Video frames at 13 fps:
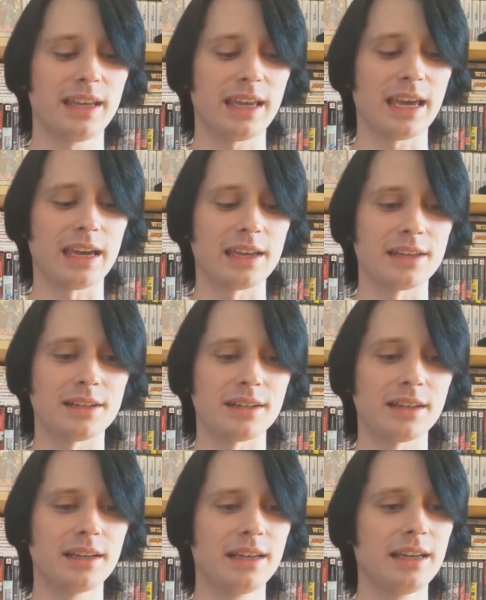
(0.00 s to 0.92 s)

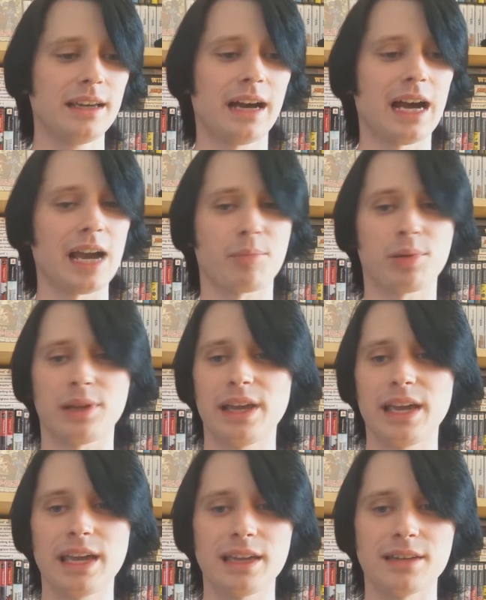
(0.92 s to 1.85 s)
and I
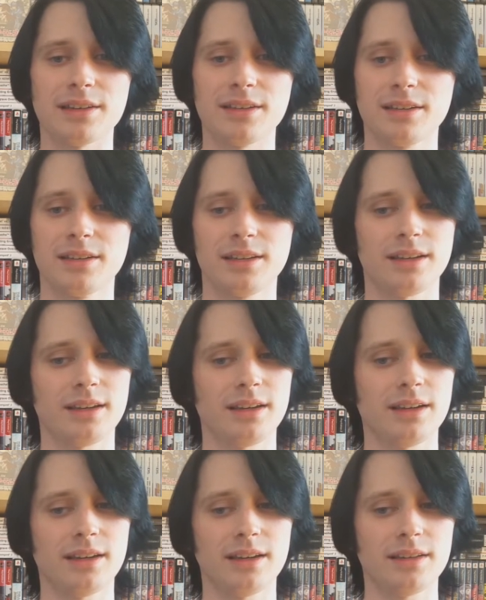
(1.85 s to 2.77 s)
played
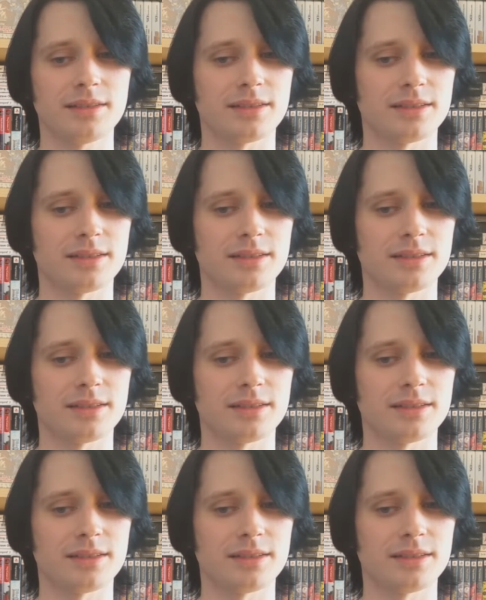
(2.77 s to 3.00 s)
uh,